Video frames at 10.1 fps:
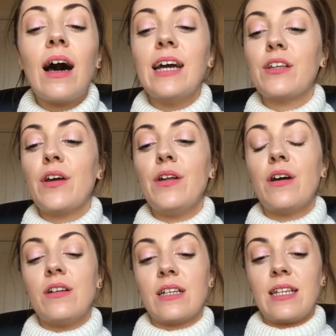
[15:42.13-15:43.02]
I don't
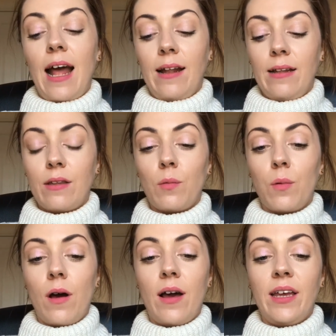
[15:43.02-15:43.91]
understand
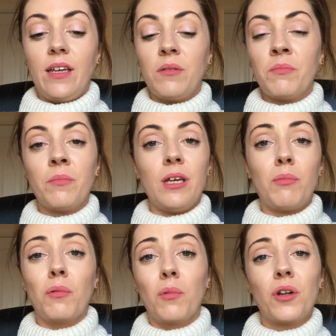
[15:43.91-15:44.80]
why
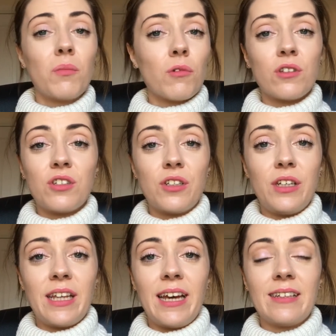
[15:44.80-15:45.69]
people wouldn't want to
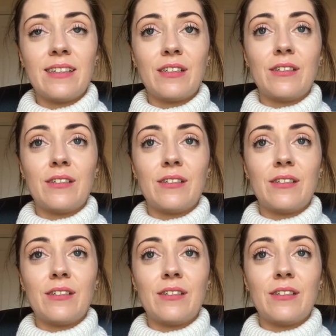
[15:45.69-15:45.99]
do this.